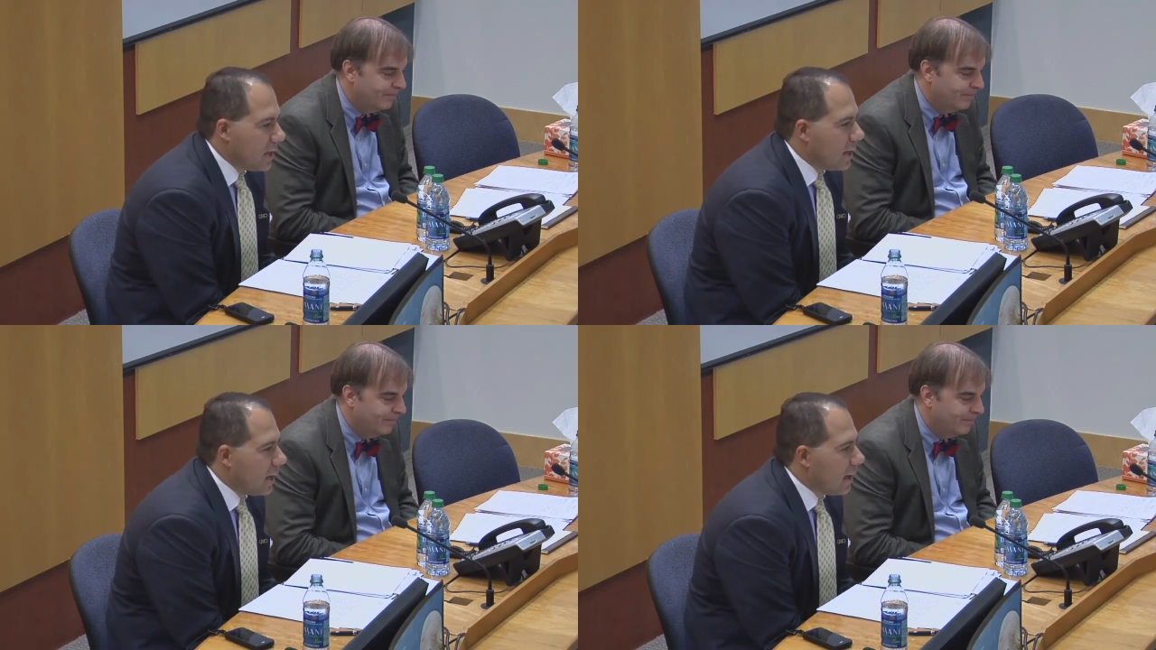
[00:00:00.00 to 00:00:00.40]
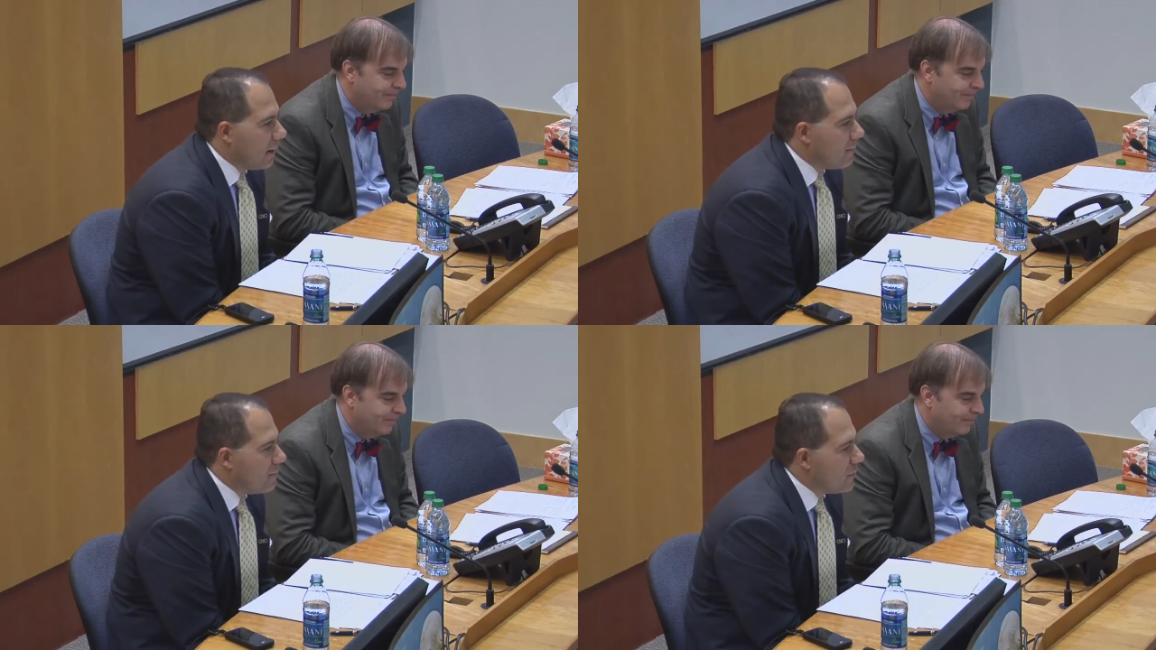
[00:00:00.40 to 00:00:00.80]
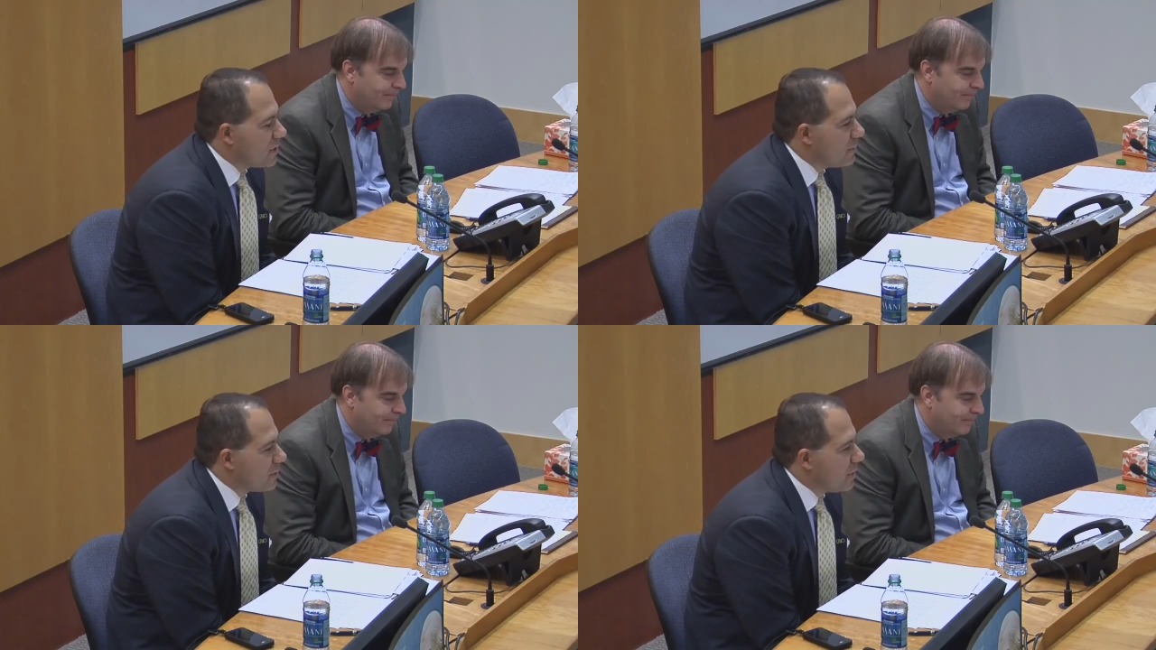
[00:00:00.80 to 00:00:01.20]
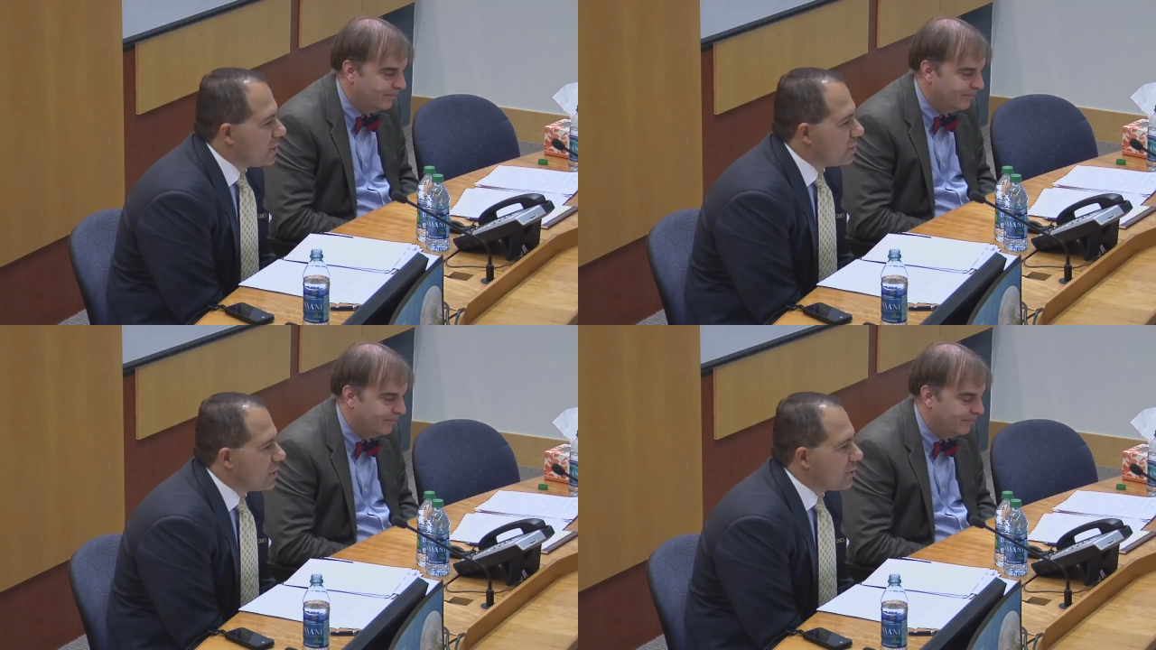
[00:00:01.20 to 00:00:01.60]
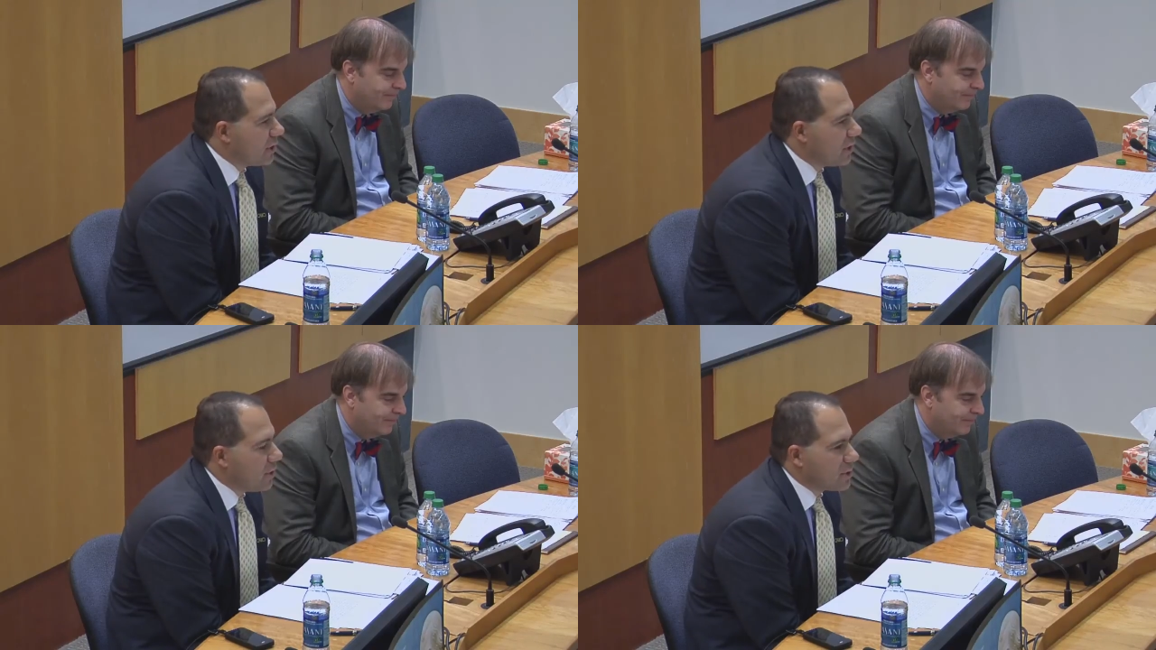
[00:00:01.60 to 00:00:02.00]
Speaker 1: um, this administration generally
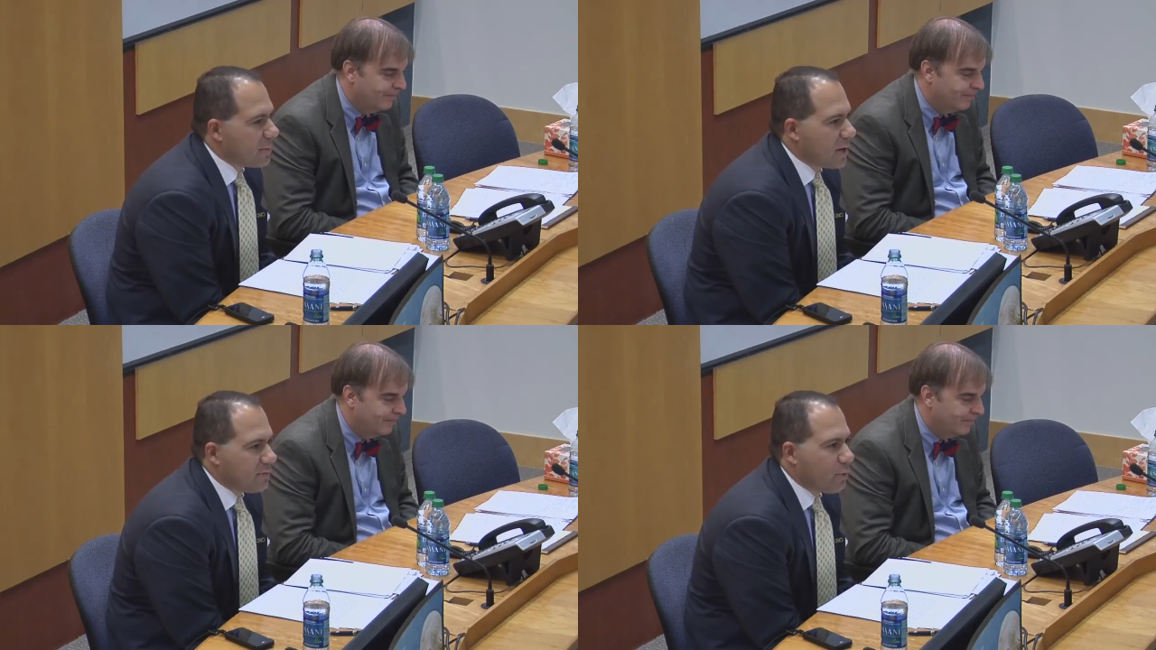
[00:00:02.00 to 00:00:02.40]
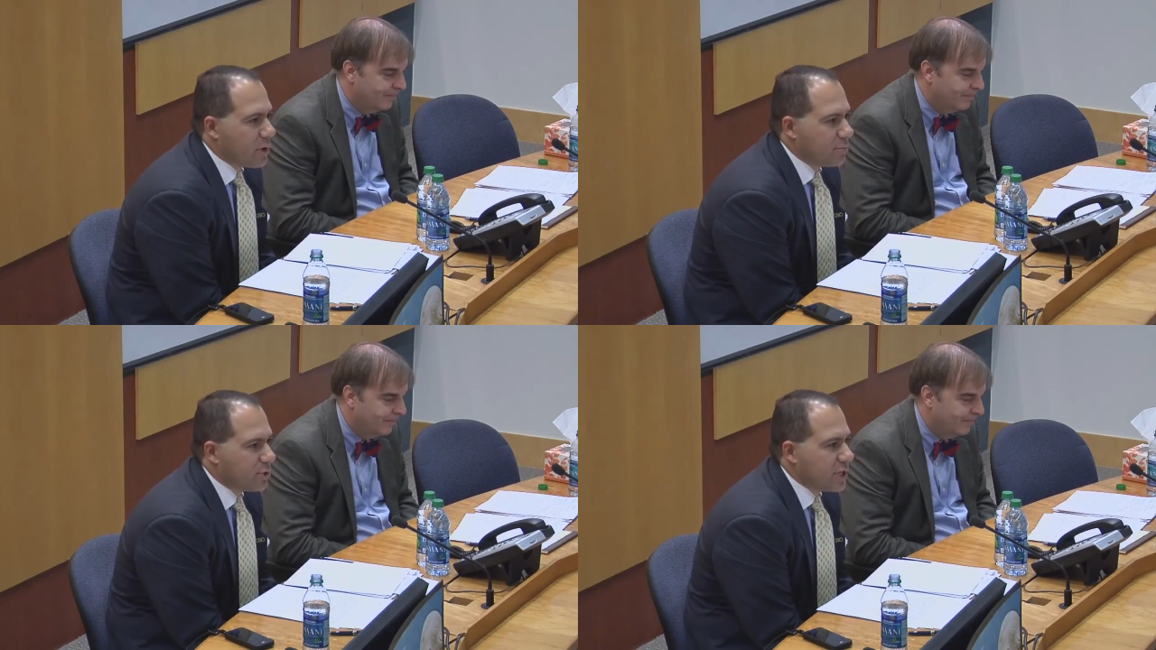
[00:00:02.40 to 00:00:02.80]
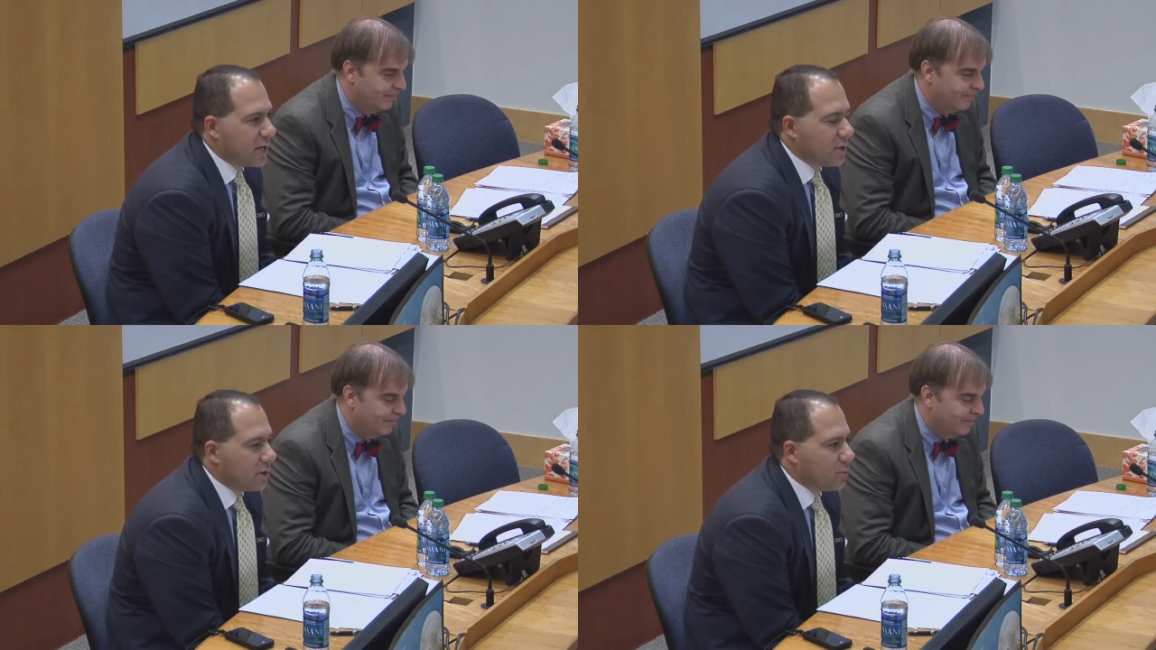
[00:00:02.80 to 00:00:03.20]
goes about forty percent on